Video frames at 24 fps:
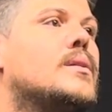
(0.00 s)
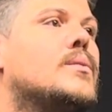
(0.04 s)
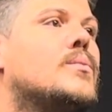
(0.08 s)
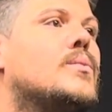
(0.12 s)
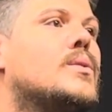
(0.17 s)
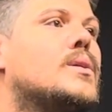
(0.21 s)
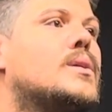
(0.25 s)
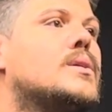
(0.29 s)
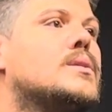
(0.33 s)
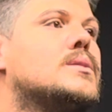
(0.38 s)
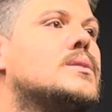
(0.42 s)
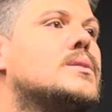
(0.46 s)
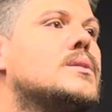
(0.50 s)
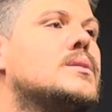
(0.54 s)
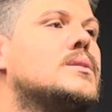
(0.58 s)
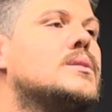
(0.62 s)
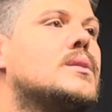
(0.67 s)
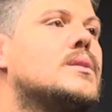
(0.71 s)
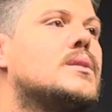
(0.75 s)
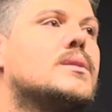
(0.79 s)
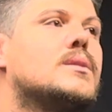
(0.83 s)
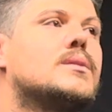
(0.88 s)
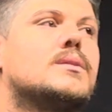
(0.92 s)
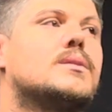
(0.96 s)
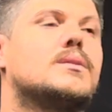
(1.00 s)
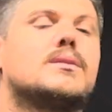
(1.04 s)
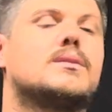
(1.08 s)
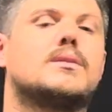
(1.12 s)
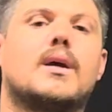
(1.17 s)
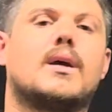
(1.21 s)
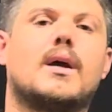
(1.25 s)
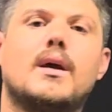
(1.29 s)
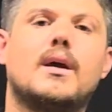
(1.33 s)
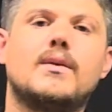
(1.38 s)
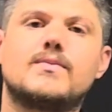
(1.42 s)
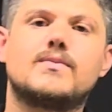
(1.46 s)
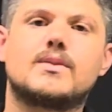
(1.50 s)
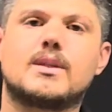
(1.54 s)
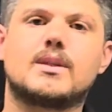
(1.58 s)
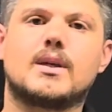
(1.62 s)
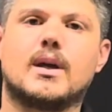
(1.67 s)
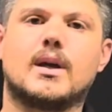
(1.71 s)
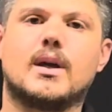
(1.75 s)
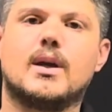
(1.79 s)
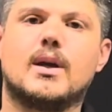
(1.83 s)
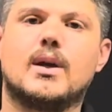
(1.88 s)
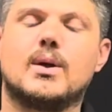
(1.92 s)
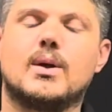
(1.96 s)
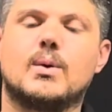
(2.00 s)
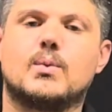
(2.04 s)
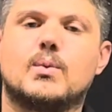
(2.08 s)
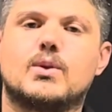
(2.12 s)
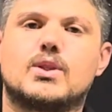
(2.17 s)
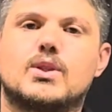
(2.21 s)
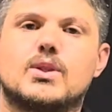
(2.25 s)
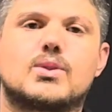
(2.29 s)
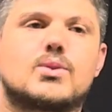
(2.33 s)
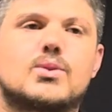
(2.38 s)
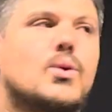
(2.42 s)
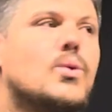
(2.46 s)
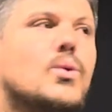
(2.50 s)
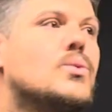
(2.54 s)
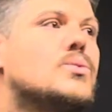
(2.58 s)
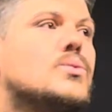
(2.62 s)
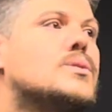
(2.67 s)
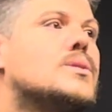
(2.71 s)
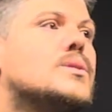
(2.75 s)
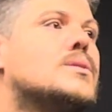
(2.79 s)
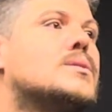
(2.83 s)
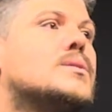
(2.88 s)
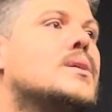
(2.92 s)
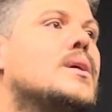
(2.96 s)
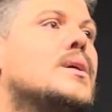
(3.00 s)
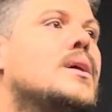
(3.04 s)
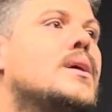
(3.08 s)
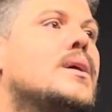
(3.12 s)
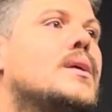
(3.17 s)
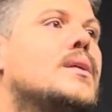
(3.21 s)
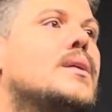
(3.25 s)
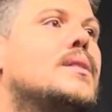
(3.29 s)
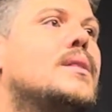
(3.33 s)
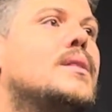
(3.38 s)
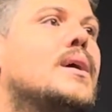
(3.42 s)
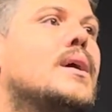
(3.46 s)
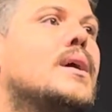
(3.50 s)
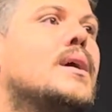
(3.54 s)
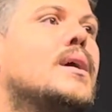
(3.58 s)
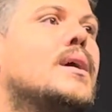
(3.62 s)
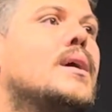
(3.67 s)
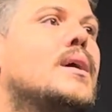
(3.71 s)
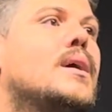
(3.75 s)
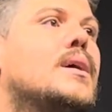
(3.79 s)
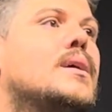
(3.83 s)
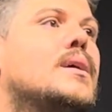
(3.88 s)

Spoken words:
what is this? This is Fc, which is causes the